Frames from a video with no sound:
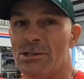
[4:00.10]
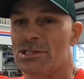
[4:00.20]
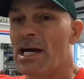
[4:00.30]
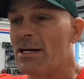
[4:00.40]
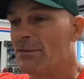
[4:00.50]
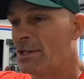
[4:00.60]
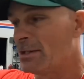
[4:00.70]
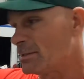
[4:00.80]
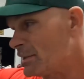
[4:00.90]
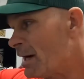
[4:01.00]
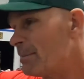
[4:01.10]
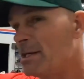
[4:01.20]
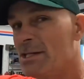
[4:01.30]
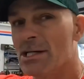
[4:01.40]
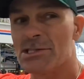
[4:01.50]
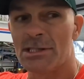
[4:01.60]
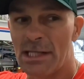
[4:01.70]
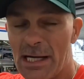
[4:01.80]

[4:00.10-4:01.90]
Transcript: other side over there that's not been gusseted.